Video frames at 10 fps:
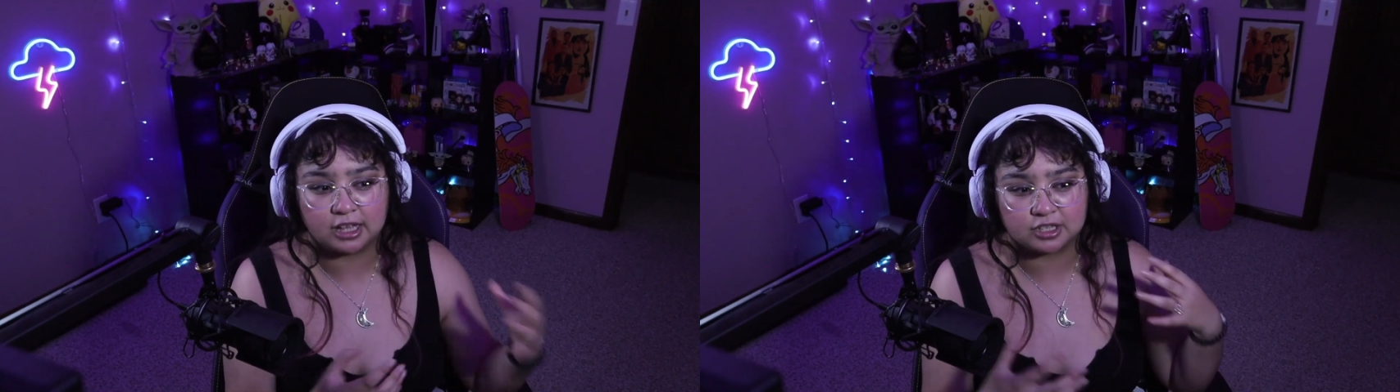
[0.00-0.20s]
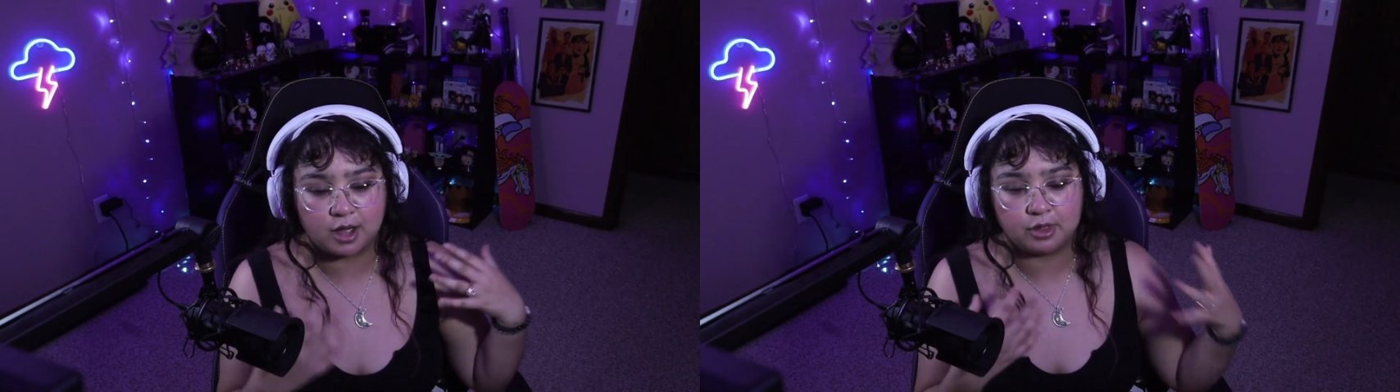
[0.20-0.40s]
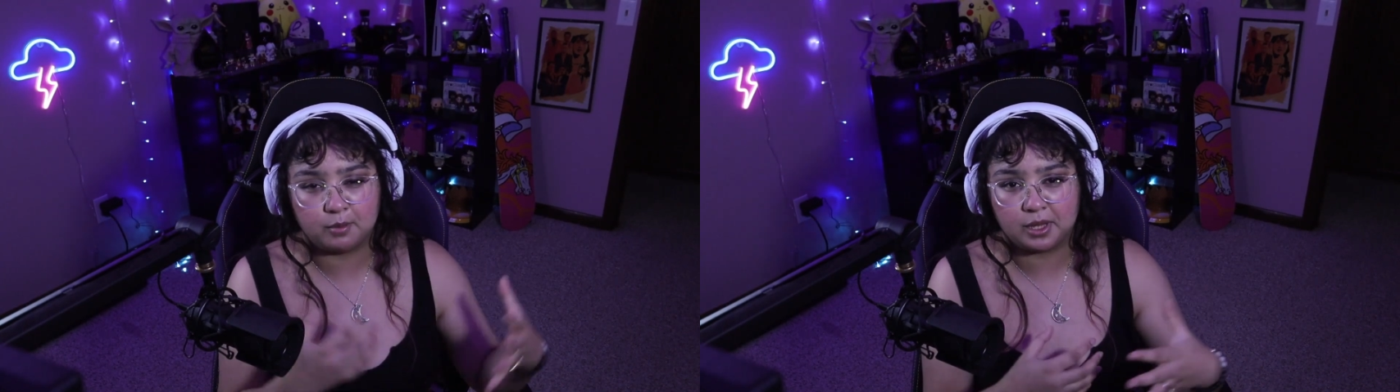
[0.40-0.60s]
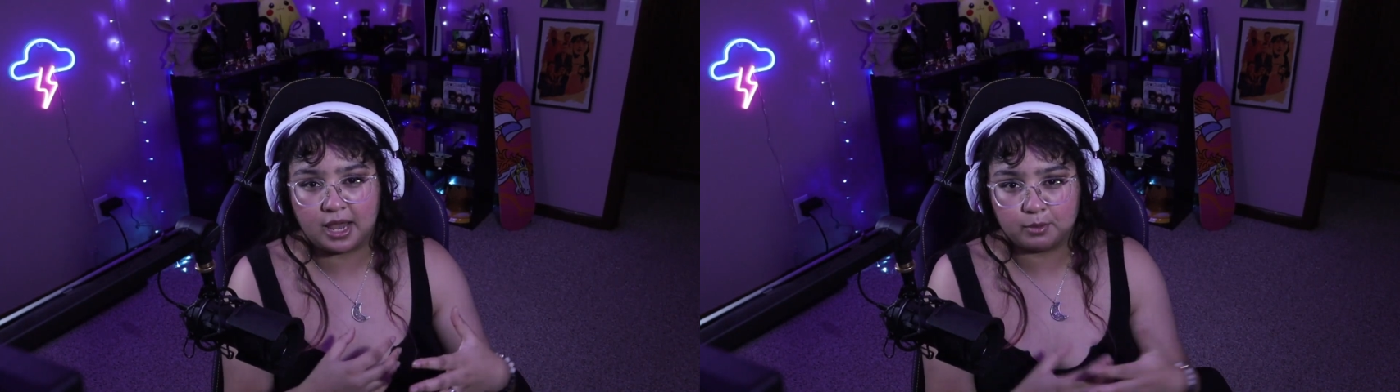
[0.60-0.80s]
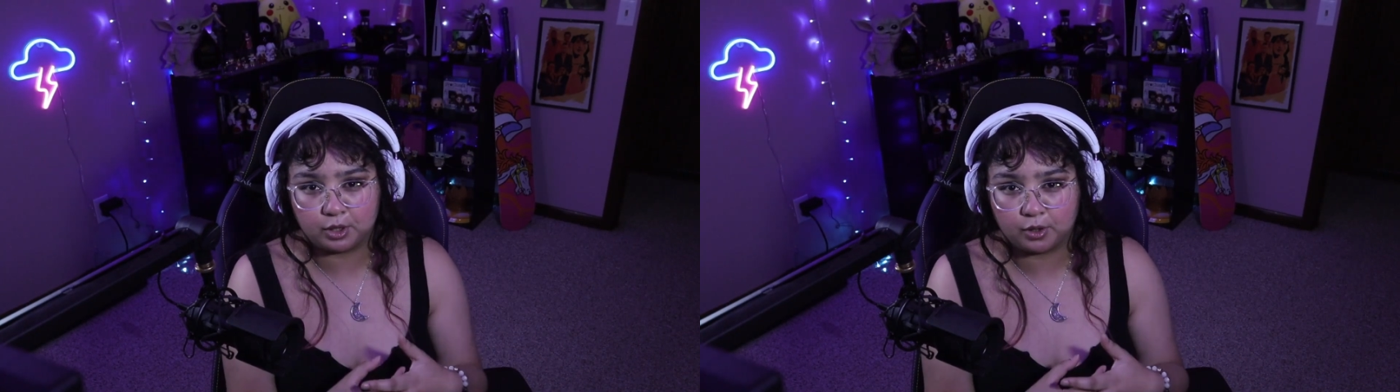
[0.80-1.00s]
That's how they
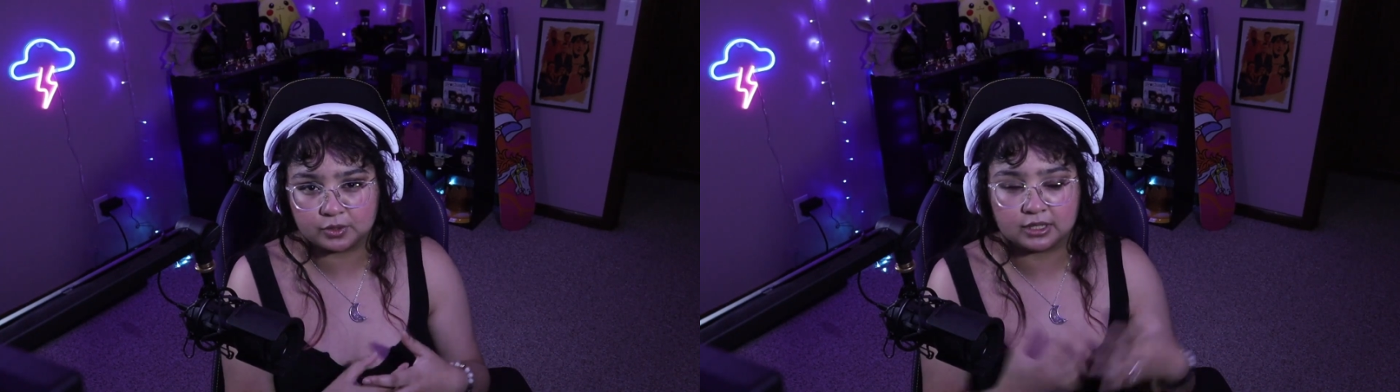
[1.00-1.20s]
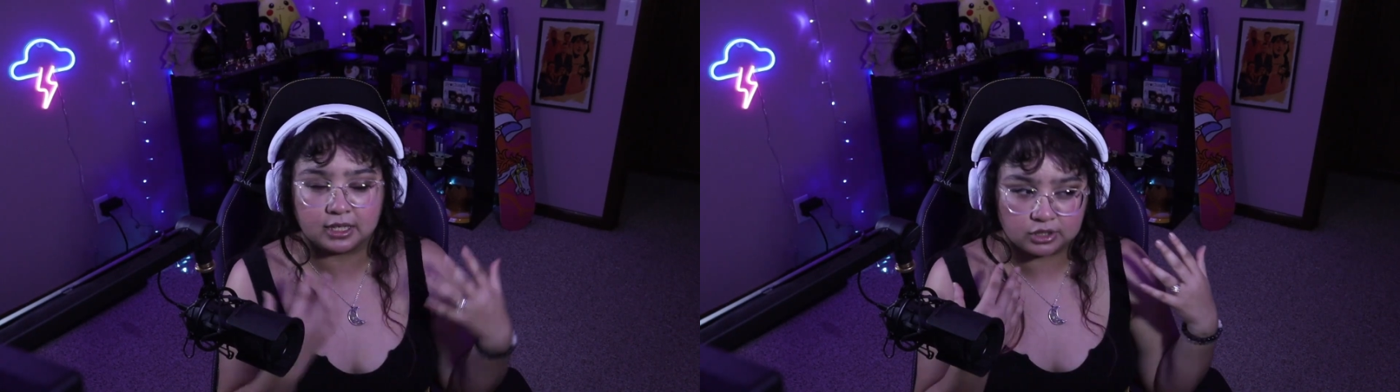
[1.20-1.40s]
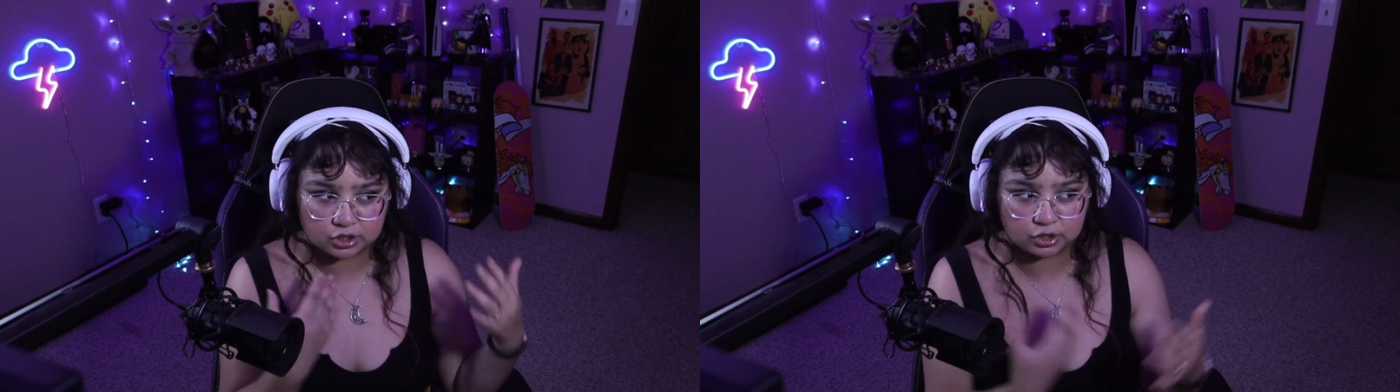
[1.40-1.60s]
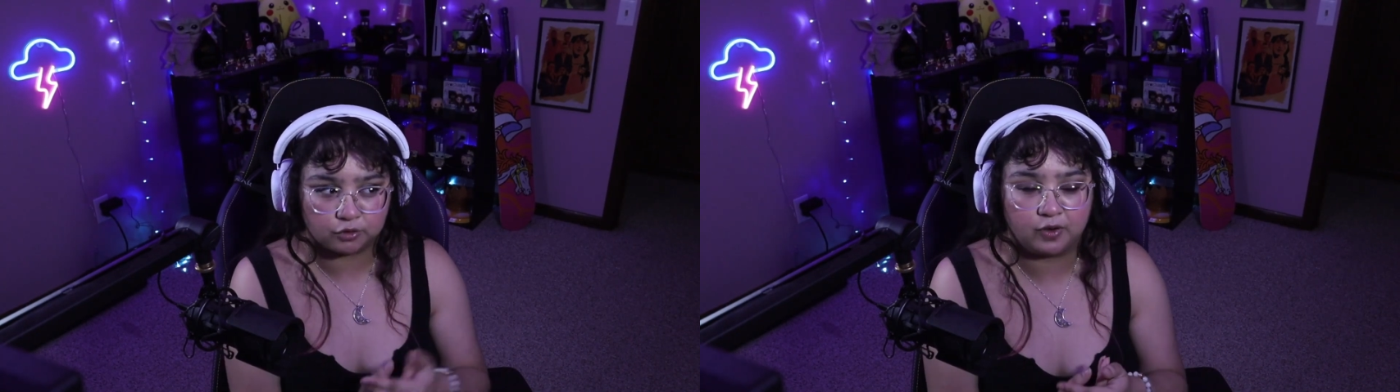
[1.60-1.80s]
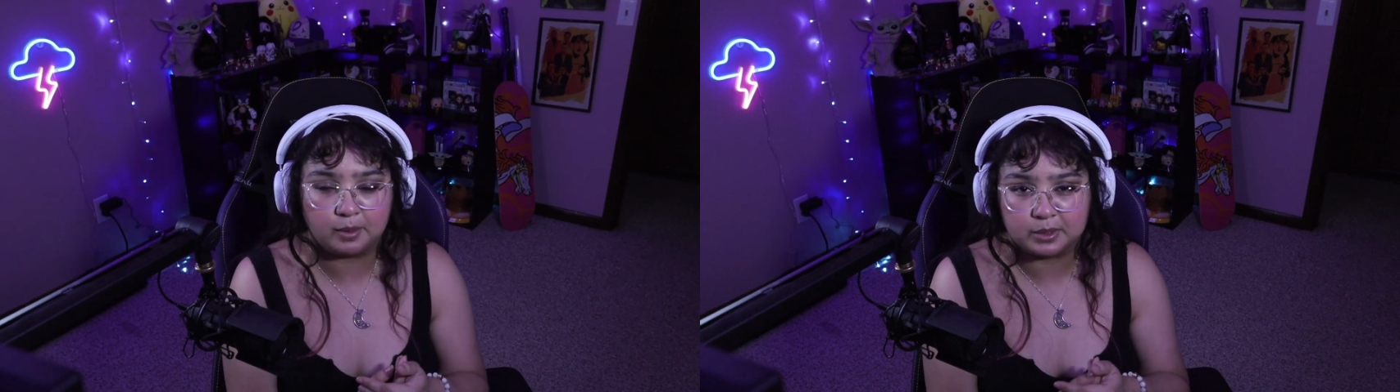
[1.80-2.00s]
became close, and then just
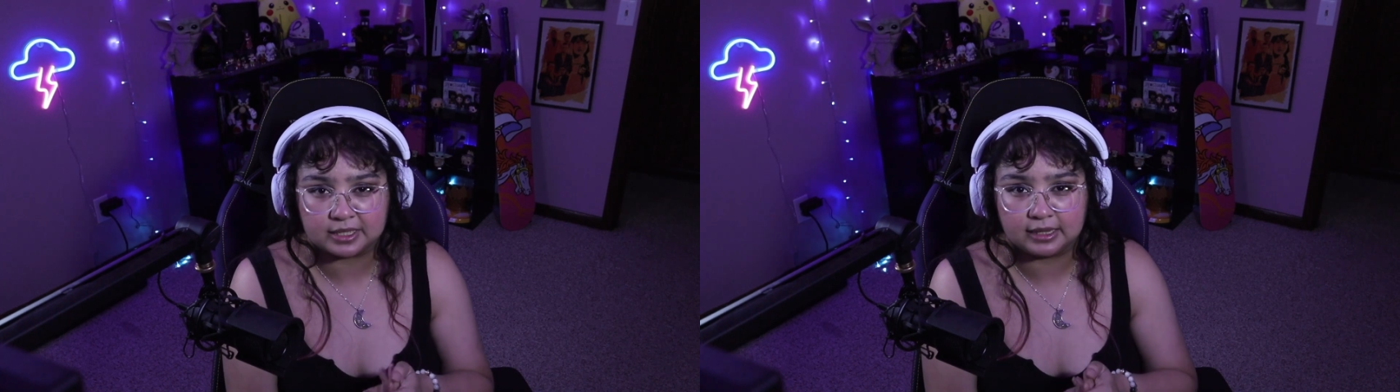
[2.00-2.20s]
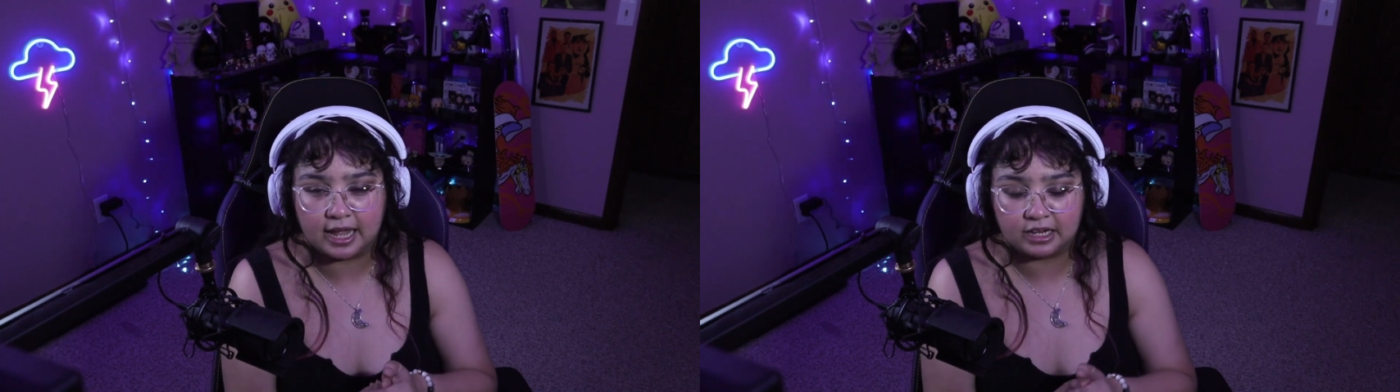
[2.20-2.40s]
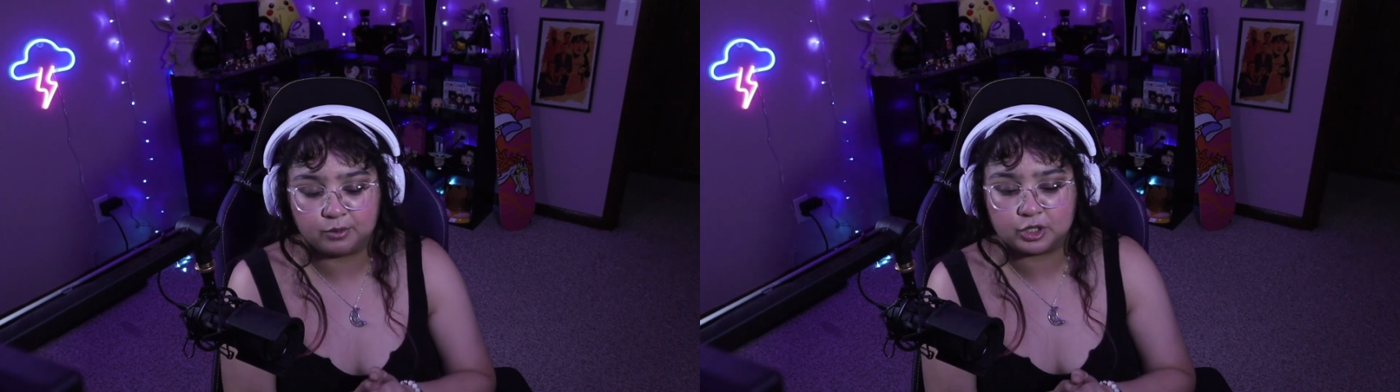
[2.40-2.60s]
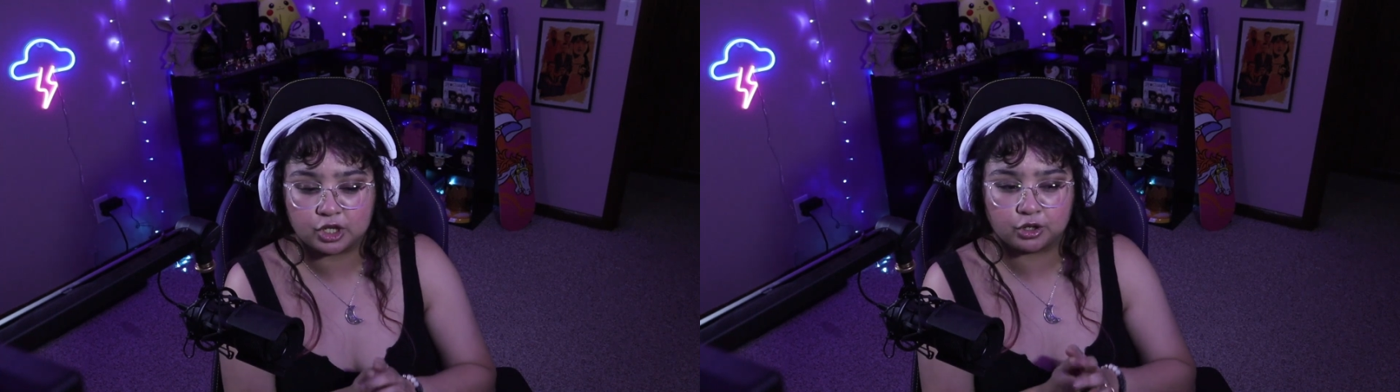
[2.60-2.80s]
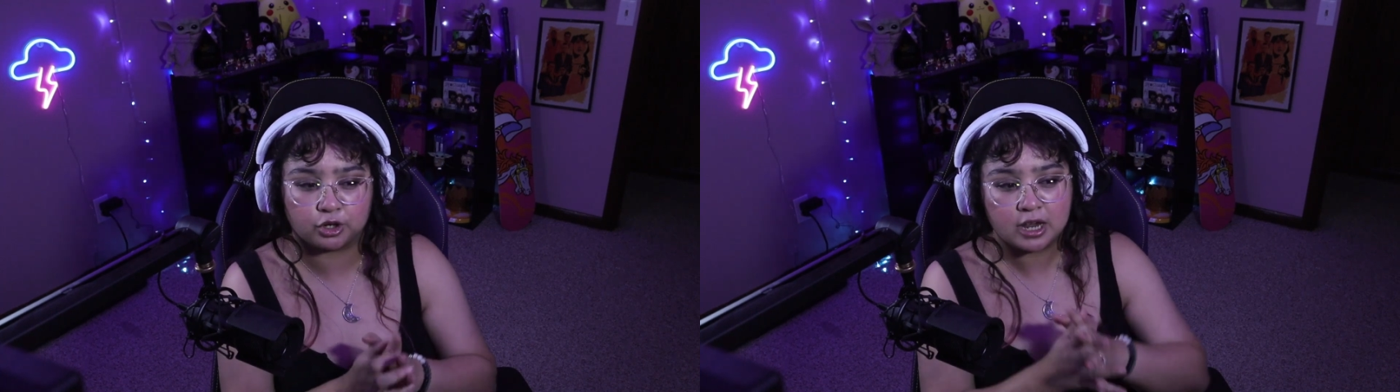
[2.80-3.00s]
their families aligned with each
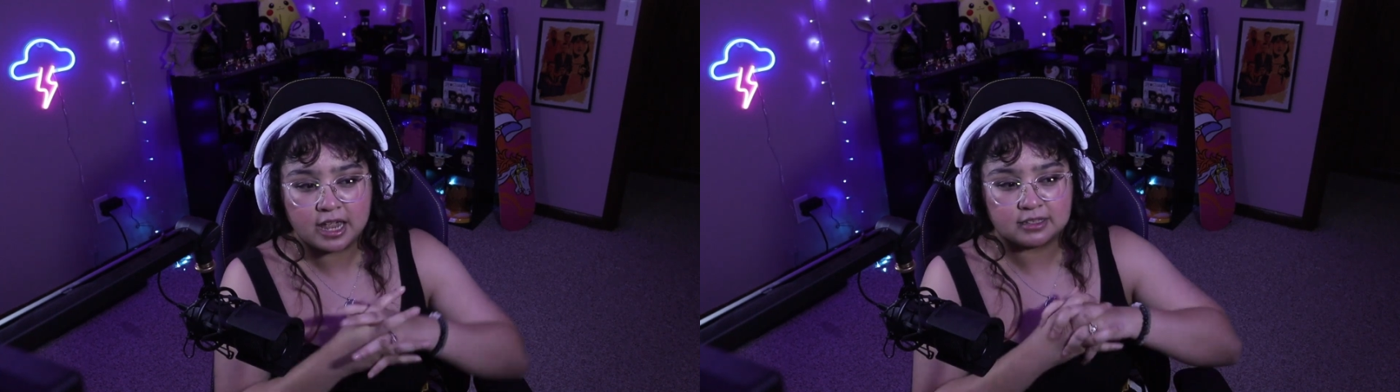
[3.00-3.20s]
other.